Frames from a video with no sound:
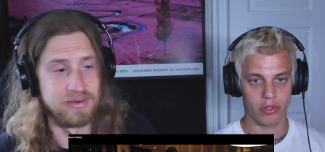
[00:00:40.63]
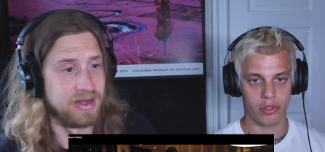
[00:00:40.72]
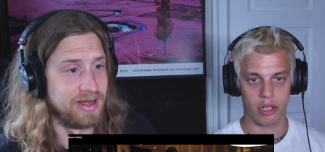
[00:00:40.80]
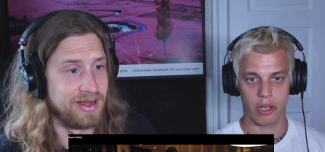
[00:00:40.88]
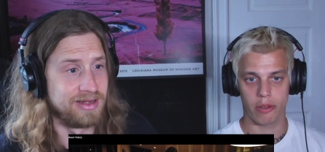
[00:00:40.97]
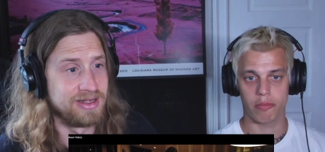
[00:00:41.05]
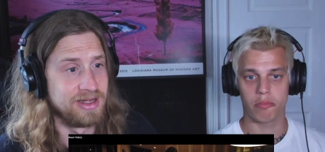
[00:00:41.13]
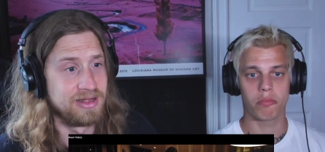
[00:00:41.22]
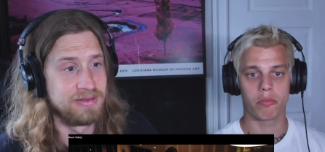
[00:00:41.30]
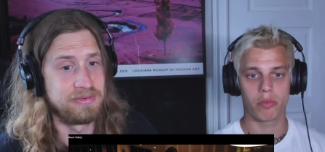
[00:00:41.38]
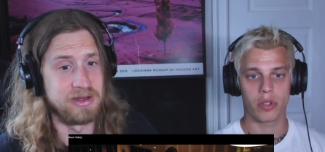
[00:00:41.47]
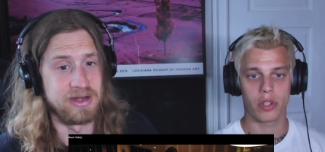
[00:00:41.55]
Speaker 1: uh,
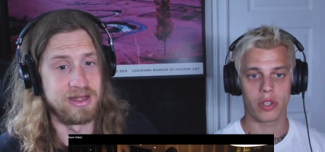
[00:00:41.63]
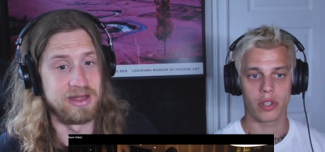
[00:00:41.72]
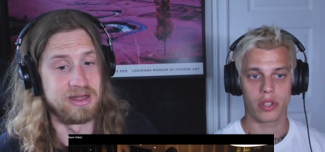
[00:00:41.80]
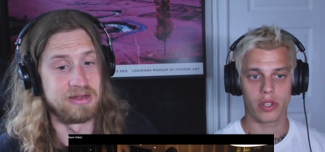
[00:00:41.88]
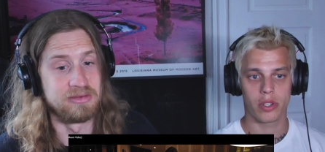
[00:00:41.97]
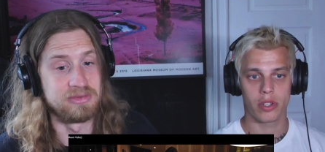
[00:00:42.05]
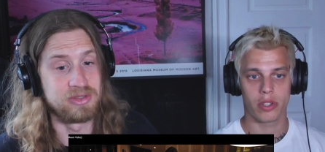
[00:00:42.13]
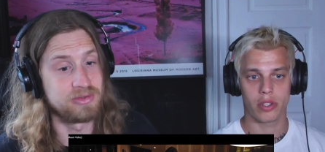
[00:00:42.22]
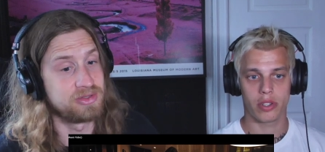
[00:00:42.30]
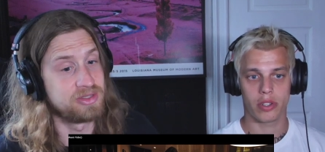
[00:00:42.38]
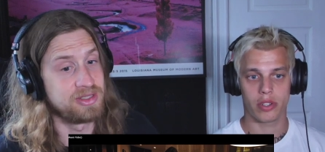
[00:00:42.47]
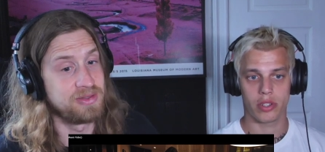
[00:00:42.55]
but uh,
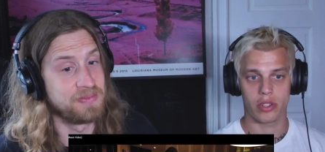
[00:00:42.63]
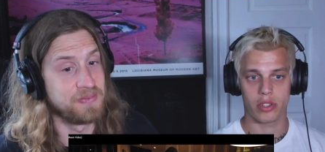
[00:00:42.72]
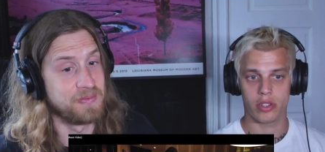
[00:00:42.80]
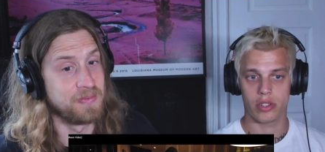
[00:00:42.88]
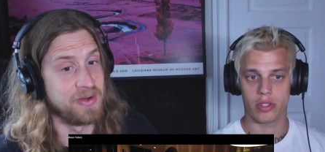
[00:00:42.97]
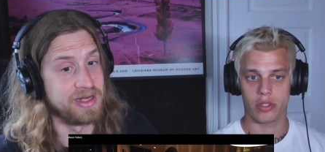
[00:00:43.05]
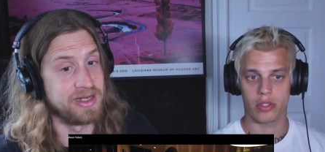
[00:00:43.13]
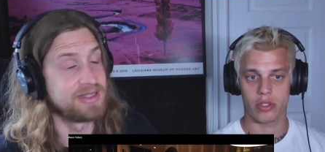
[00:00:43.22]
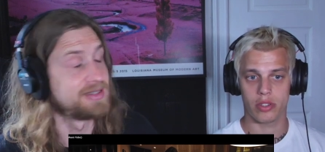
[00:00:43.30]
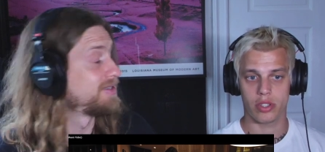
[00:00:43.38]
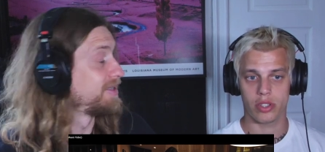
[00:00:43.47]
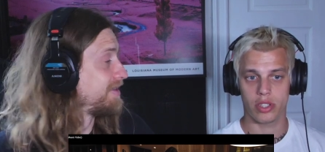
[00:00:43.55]
stoked to see what it
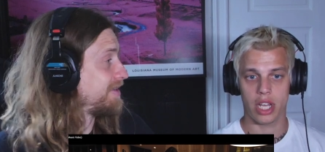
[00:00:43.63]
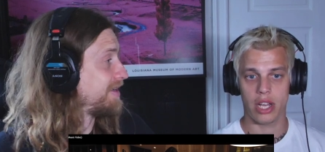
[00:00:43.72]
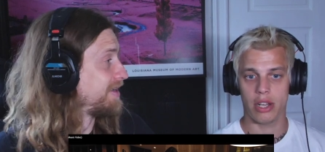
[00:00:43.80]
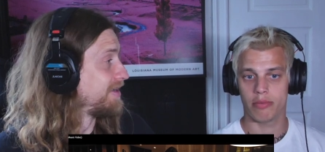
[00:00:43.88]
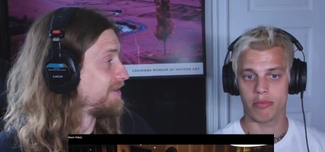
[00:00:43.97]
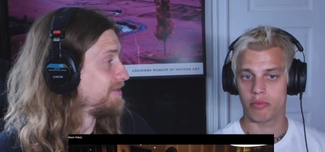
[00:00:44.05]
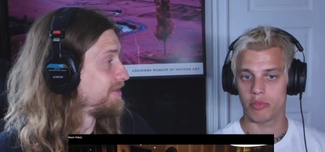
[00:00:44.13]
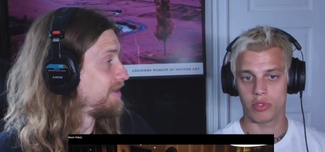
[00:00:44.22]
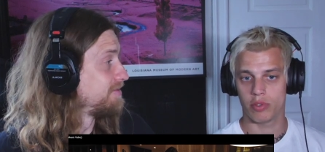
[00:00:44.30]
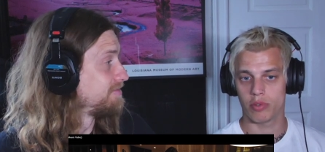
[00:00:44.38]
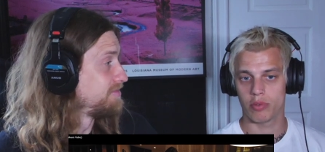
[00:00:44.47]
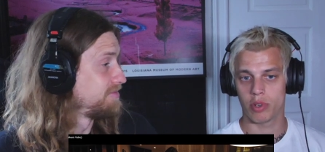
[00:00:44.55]
is. And yeah, uh,
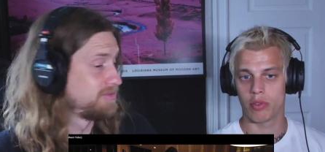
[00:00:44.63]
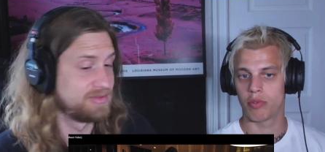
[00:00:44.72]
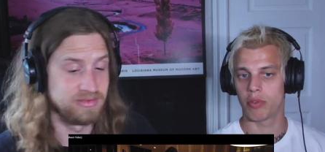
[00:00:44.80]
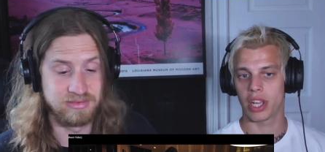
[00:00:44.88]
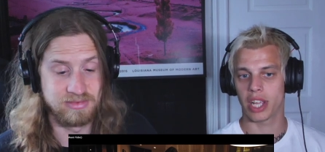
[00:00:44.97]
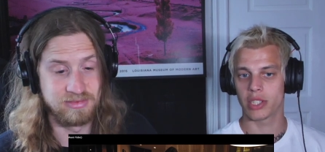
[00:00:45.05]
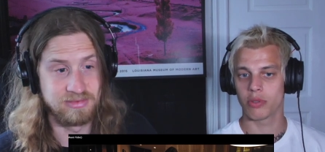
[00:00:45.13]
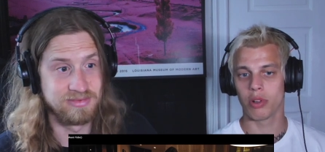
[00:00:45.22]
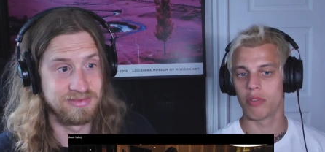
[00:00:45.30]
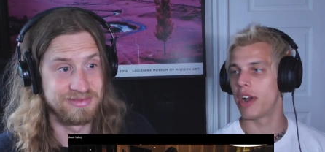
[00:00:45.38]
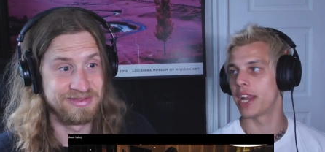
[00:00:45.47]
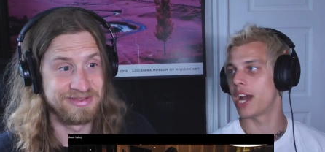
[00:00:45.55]
yeah, we'll. I guess
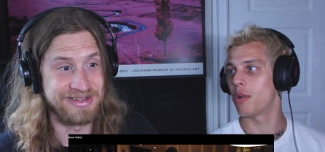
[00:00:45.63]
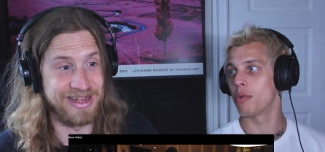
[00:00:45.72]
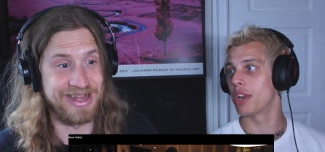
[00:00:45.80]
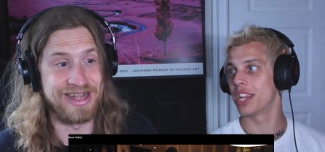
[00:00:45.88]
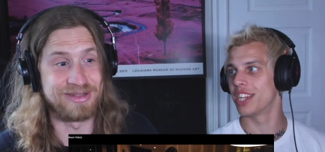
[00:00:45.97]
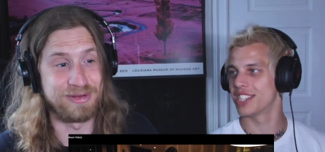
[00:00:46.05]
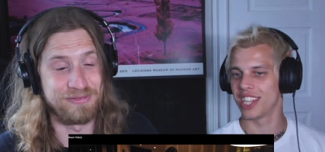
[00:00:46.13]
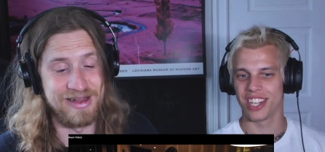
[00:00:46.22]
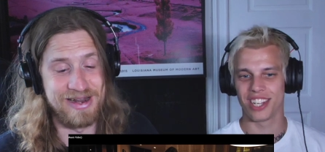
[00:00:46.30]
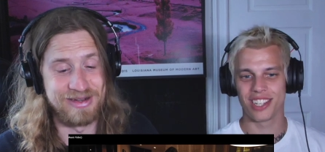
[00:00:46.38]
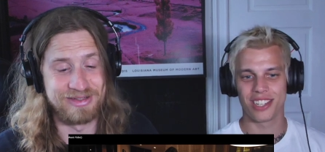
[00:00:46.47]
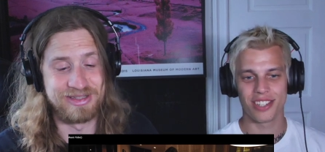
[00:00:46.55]
we'll find out. I guess we'll
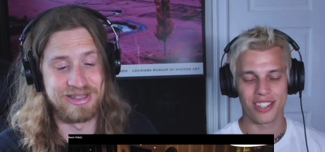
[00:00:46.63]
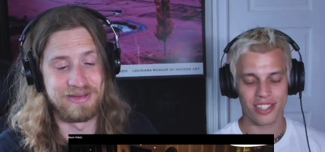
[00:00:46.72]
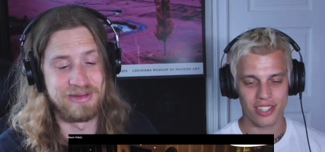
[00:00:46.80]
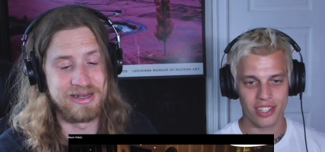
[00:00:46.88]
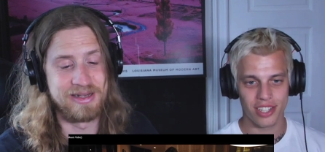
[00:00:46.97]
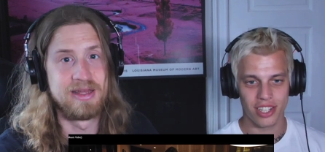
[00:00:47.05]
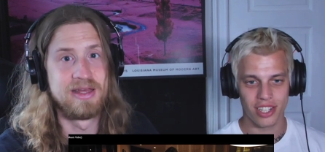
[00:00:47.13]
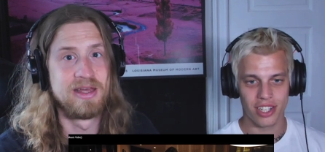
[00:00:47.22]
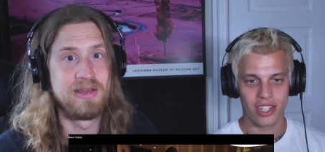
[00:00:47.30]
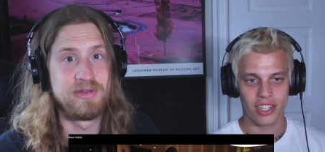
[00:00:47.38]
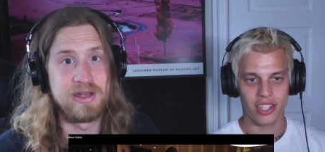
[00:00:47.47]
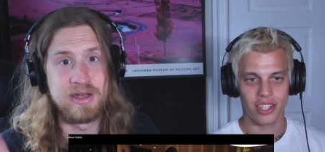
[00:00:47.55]
find out just in a minute.
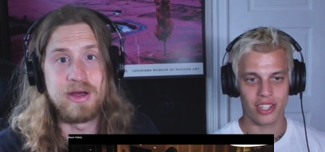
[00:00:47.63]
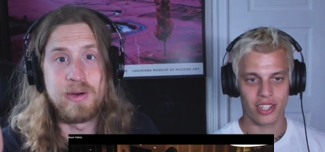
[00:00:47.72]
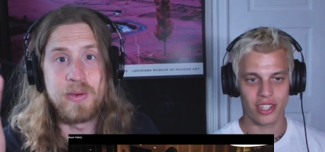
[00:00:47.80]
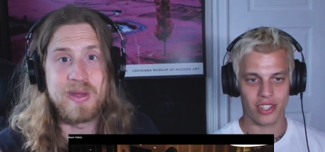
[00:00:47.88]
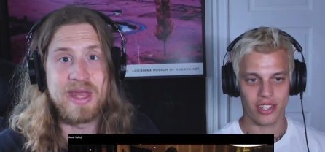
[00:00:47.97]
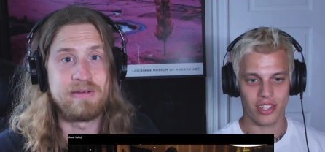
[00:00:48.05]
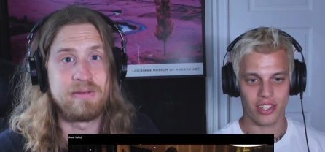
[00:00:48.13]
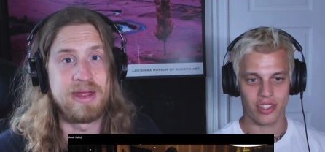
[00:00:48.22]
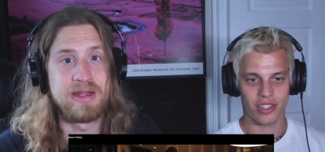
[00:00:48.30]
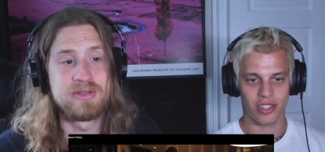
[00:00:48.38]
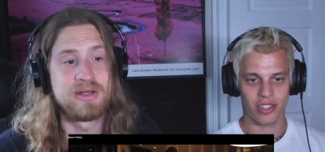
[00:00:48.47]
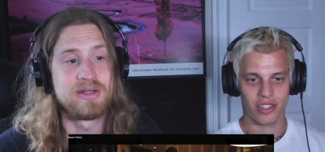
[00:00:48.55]
If you didn't know, we have a
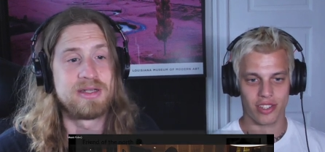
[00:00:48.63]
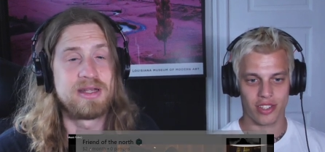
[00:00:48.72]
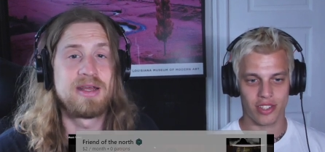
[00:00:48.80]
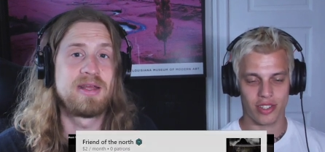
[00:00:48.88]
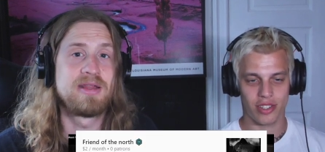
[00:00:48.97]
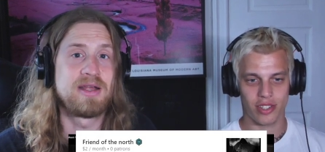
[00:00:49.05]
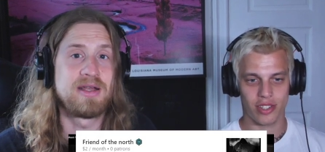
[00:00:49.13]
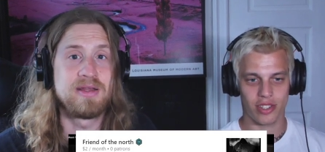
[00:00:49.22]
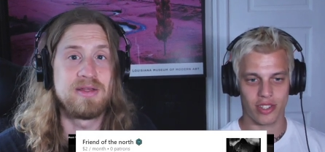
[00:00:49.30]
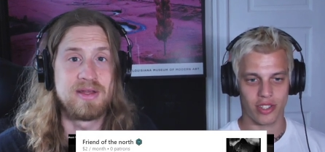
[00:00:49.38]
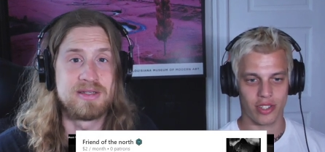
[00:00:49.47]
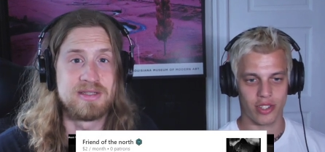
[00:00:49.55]
Patreon in there.
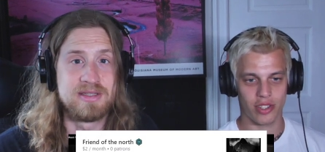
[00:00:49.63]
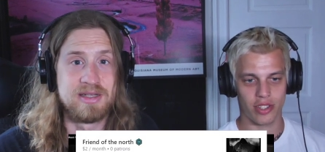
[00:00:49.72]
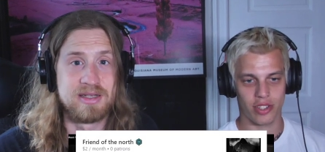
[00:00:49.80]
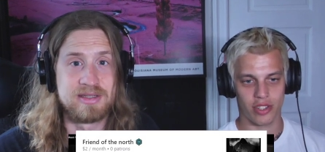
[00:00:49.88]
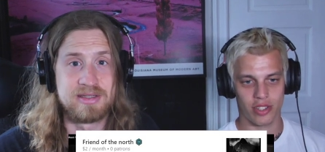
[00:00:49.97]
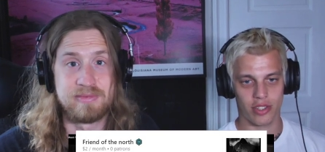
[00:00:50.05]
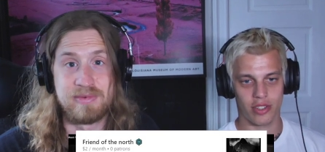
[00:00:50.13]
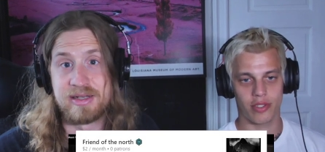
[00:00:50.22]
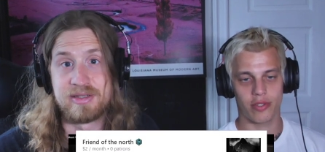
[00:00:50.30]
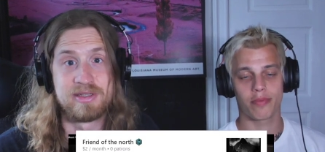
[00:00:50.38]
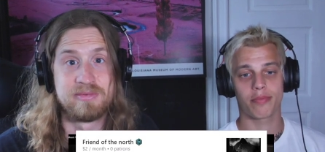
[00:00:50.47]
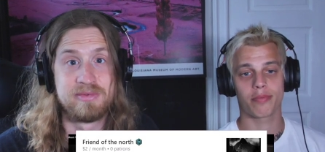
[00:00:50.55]
You can see us
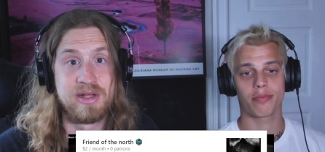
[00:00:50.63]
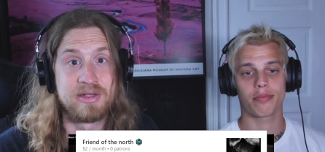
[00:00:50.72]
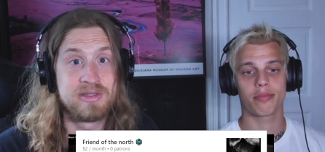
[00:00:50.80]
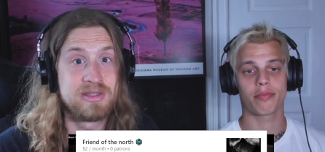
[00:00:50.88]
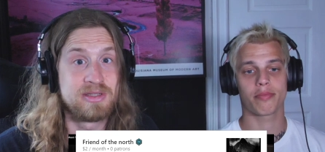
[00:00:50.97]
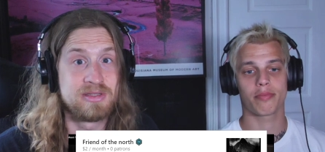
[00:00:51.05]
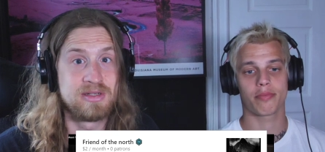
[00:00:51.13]
react to some nuns